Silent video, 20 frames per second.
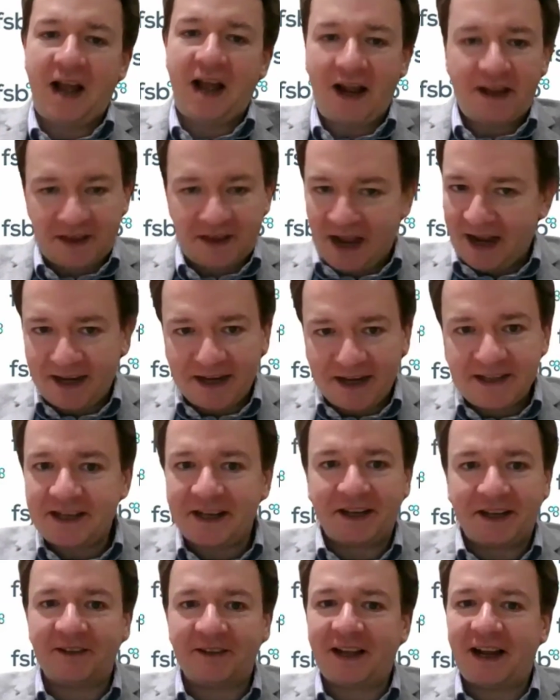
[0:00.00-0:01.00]
That
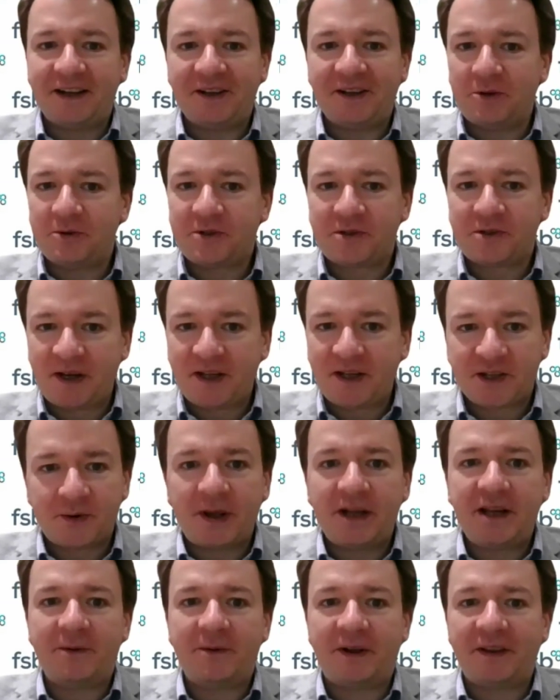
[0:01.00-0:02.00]
is it. That you speak
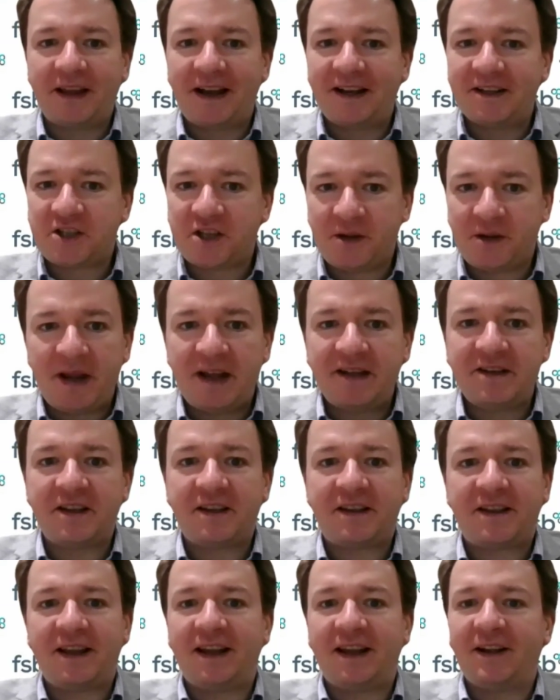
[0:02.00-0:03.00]
to anyone, that's the
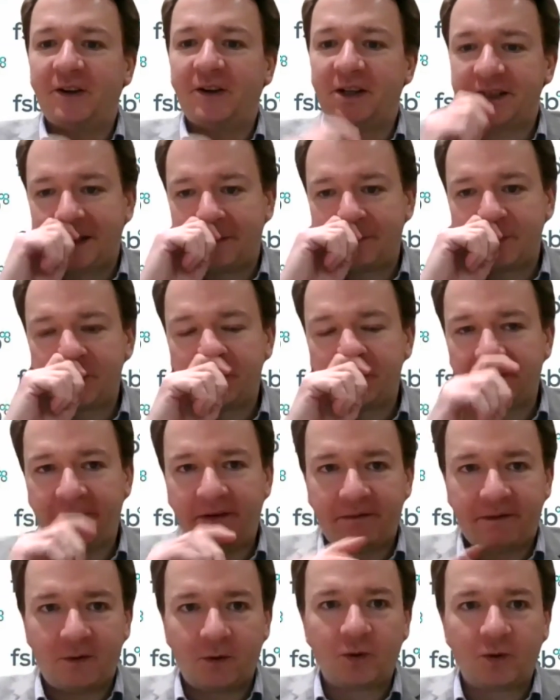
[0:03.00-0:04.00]
immediate thing. It's some sort
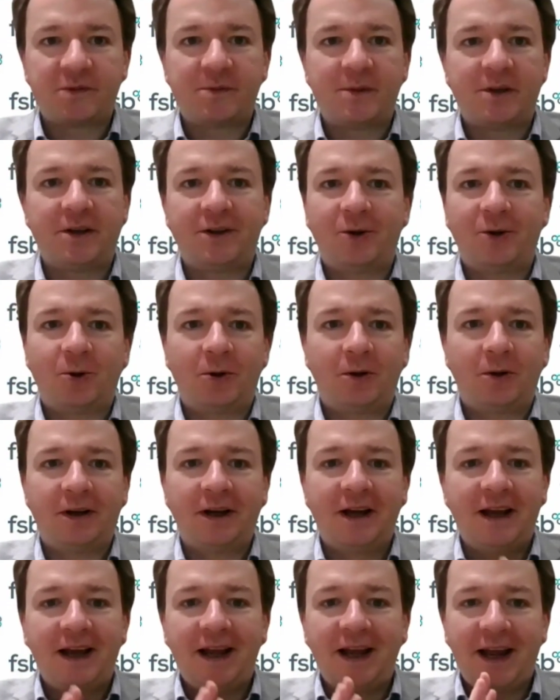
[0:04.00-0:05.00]
of enforcement
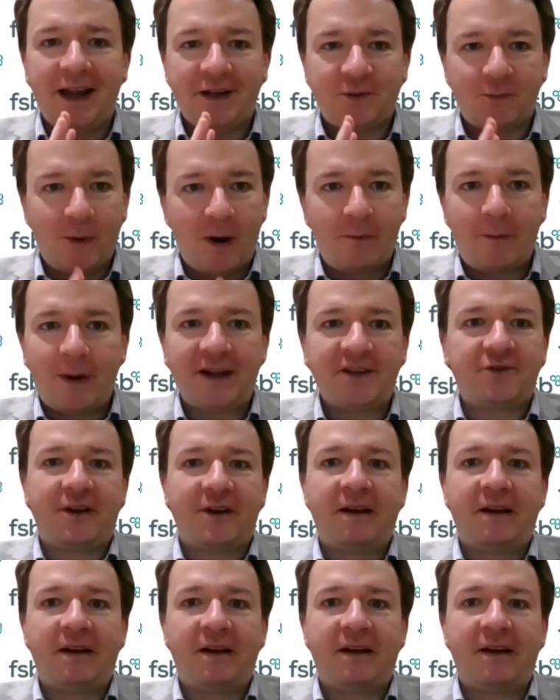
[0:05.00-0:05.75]
or it's one-way